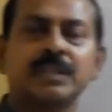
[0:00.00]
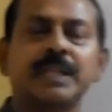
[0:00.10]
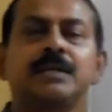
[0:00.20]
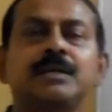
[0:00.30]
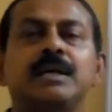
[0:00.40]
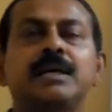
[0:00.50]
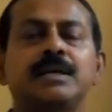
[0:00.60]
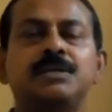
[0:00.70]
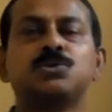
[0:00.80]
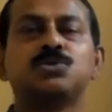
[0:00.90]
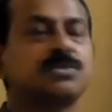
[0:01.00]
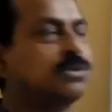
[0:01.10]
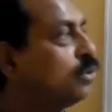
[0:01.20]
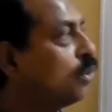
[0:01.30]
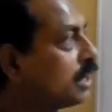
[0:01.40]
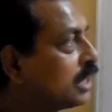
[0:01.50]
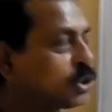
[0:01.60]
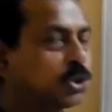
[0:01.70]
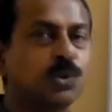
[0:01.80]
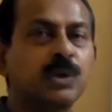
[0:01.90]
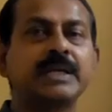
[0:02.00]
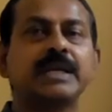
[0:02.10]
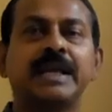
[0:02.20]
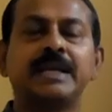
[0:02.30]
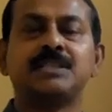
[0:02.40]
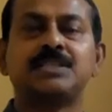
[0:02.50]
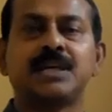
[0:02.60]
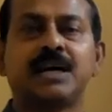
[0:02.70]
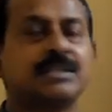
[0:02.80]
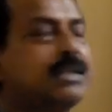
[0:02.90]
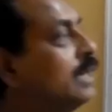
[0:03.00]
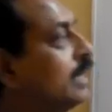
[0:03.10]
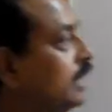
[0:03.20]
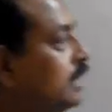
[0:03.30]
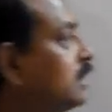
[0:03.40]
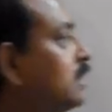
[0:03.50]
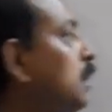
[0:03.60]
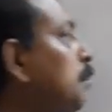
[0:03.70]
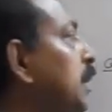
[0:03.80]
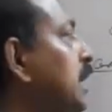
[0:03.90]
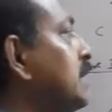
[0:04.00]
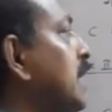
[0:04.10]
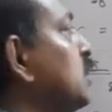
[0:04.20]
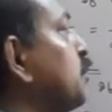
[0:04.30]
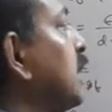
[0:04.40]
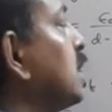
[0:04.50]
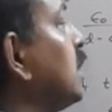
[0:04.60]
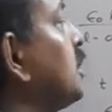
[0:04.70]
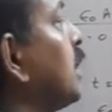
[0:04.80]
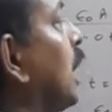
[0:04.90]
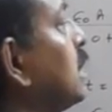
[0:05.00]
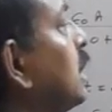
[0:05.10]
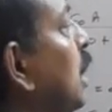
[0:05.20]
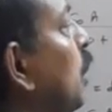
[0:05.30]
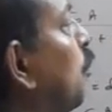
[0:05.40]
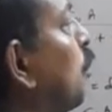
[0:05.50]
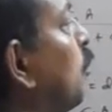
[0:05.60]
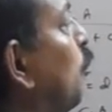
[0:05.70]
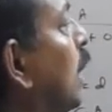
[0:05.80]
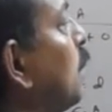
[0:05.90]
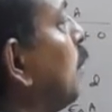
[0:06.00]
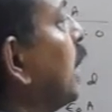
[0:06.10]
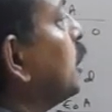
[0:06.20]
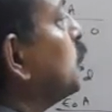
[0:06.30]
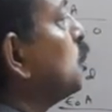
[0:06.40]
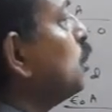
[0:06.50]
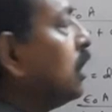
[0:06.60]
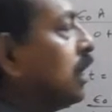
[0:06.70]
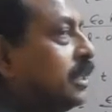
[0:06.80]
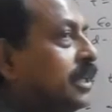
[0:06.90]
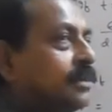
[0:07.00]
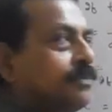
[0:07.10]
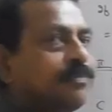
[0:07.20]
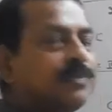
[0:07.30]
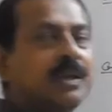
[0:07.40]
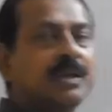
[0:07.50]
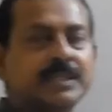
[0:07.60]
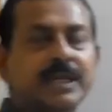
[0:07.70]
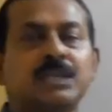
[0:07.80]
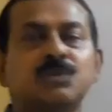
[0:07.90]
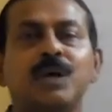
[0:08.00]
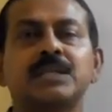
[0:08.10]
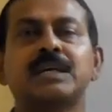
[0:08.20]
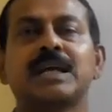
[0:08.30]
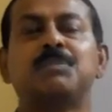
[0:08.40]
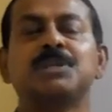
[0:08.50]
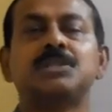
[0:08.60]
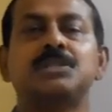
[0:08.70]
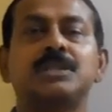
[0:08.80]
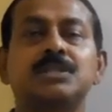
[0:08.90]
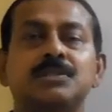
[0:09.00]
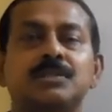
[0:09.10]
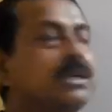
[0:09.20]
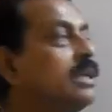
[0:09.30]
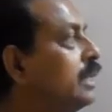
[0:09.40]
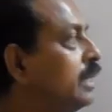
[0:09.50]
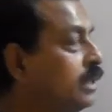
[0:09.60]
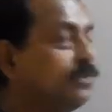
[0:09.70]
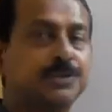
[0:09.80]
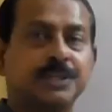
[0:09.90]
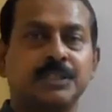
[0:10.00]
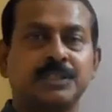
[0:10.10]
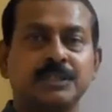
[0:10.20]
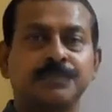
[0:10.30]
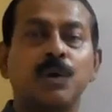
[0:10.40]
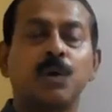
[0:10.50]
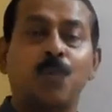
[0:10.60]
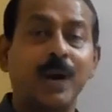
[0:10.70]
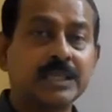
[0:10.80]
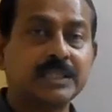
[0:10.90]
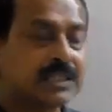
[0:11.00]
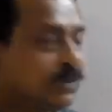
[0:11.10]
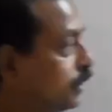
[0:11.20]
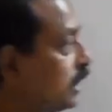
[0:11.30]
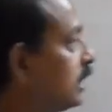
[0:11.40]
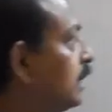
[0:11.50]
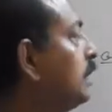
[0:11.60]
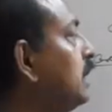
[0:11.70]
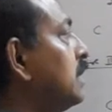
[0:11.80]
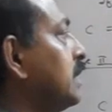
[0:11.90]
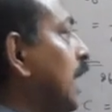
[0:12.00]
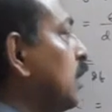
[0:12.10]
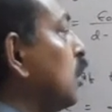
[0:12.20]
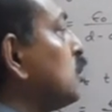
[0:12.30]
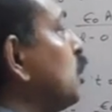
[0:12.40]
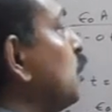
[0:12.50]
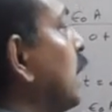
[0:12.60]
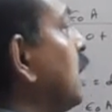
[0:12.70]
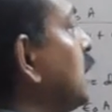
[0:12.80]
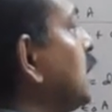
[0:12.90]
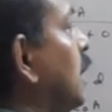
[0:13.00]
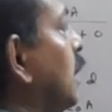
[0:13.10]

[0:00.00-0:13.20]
then it is not storing any charge. It is simply transferring the charge from one plate to another. That is why the capacity is infinity. Why it is infinity? That also you can